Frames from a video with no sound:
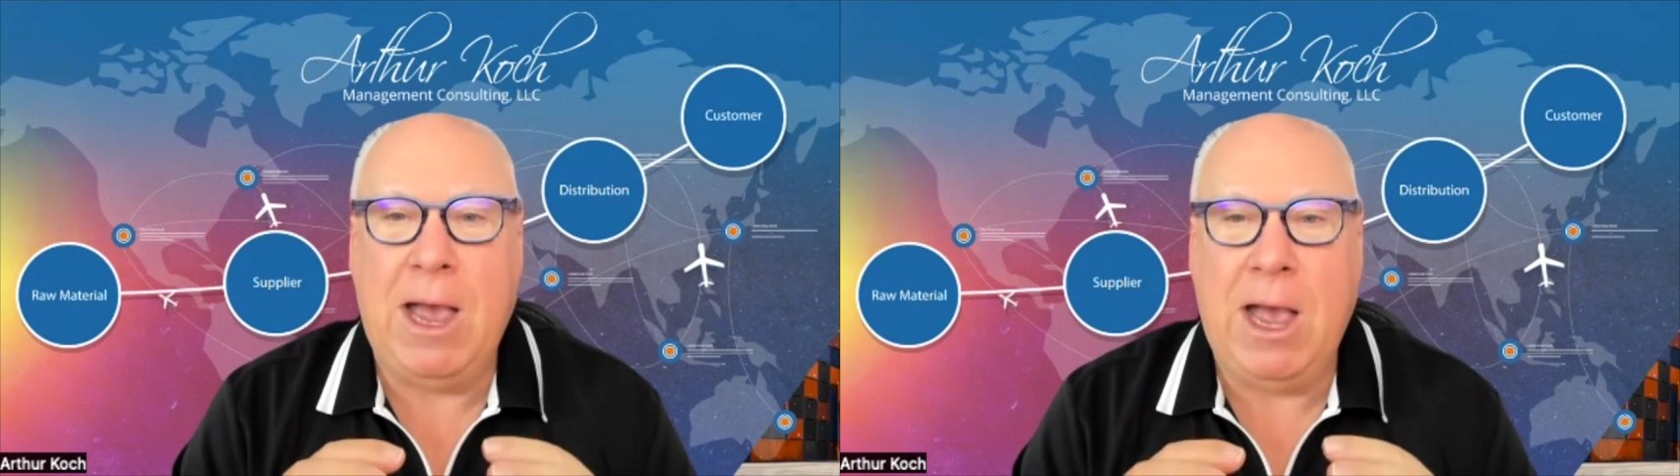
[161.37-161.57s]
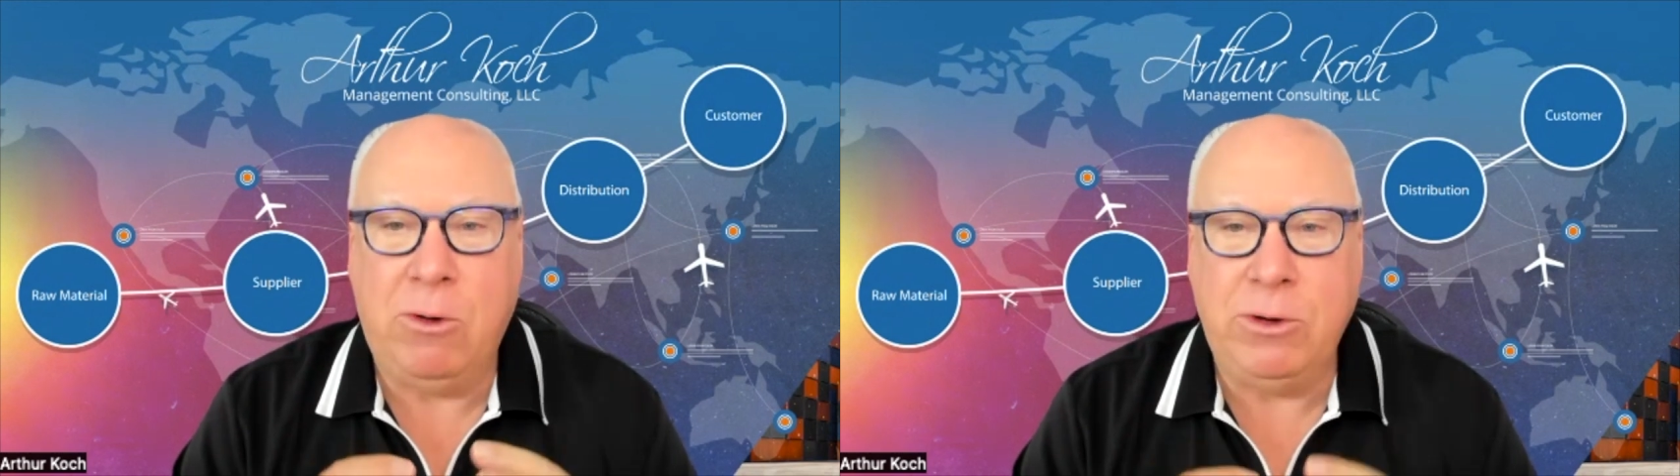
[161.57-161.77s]

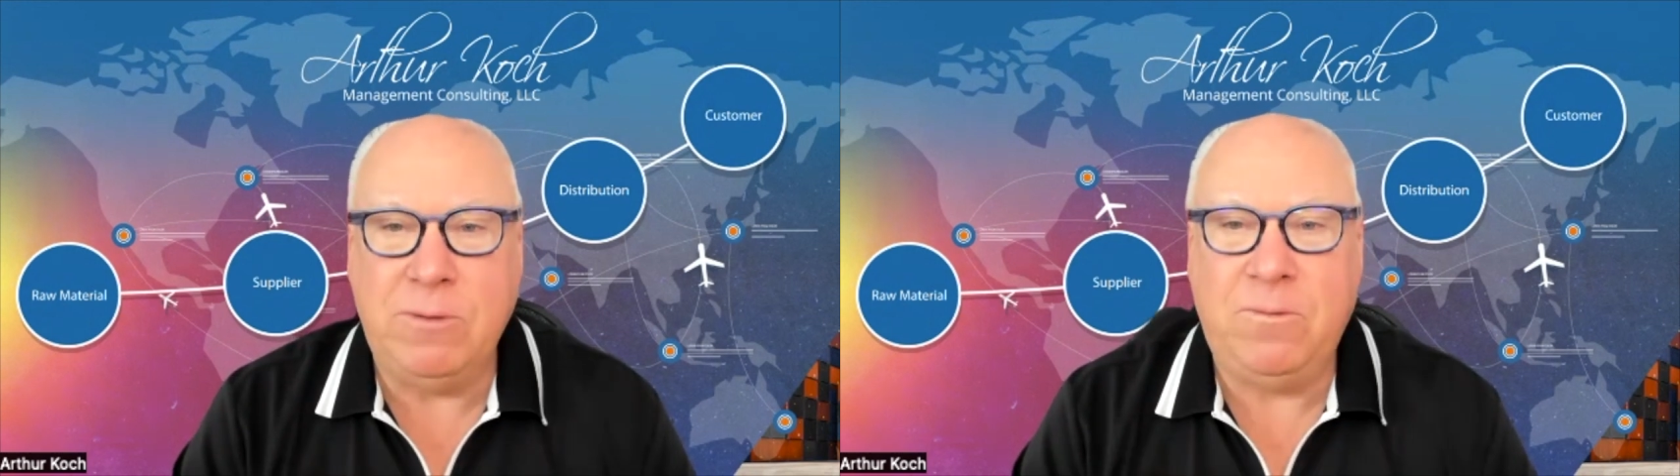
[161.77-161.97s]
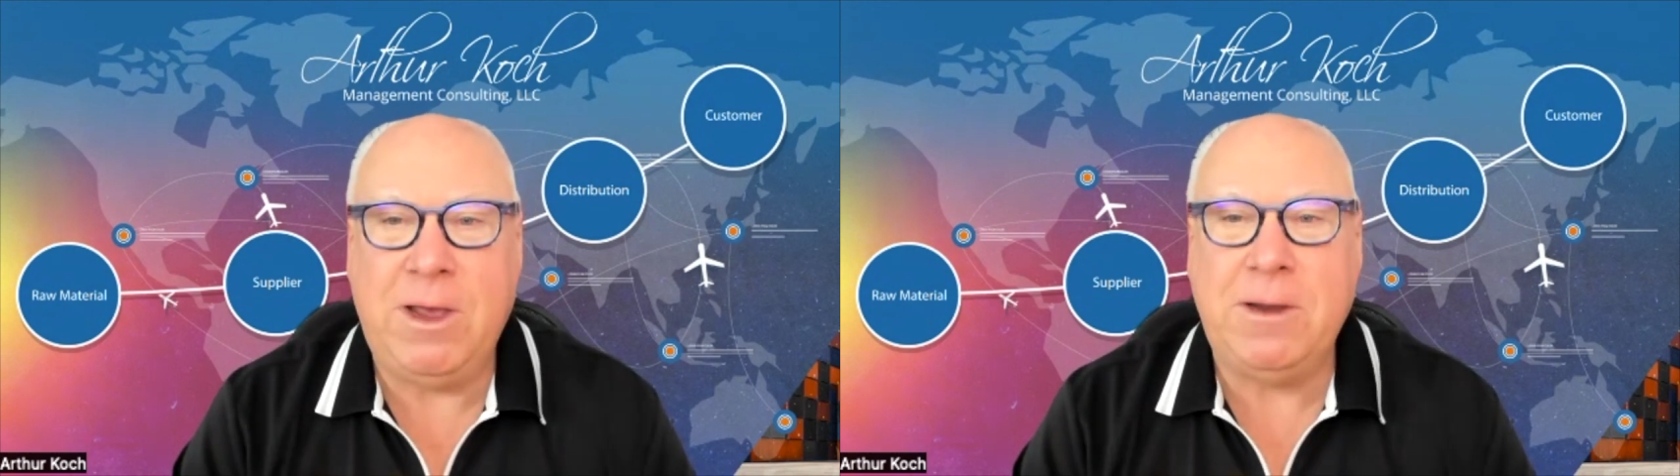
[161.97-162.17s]
how
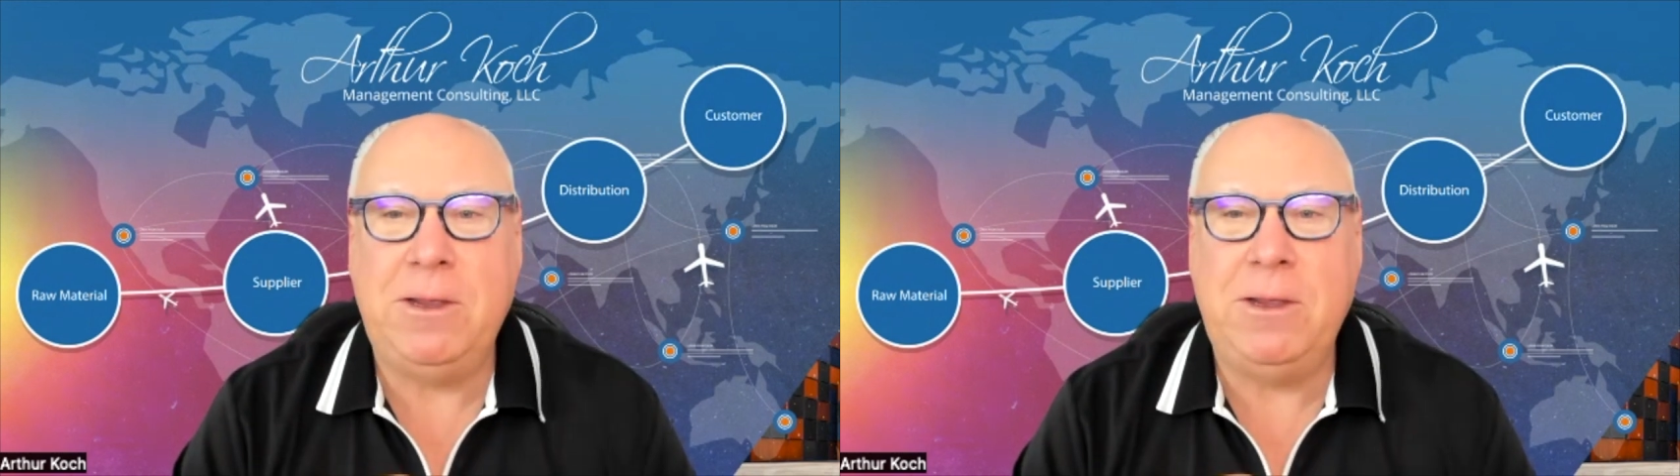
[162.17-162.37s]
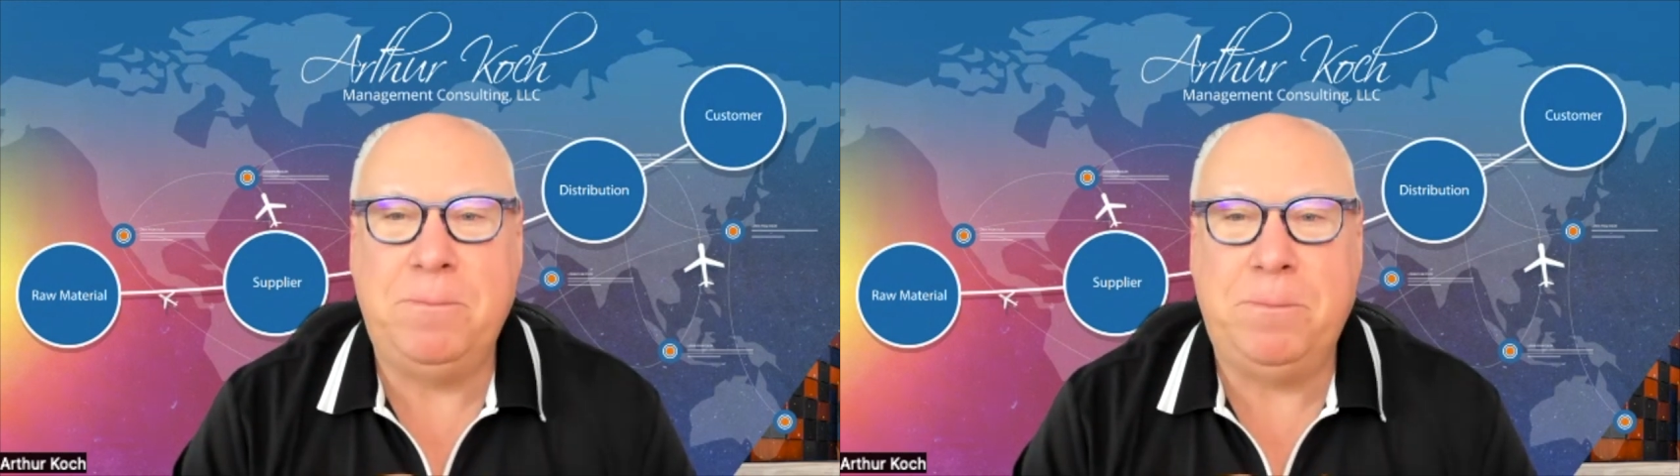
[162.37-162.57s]

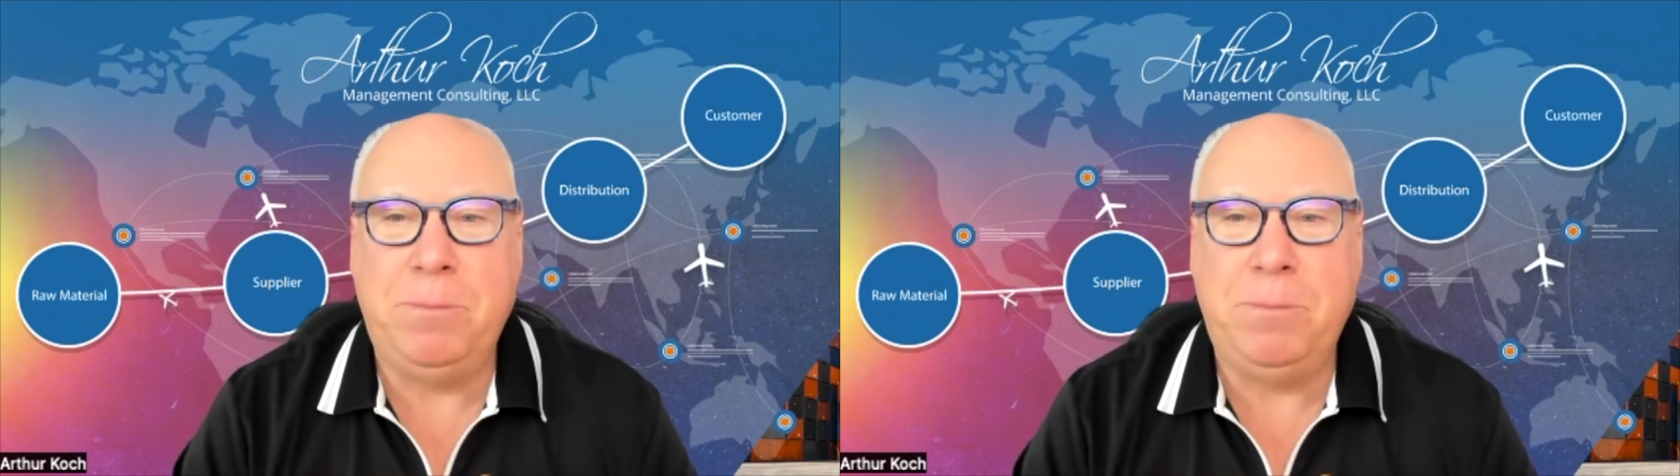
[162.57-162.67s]
it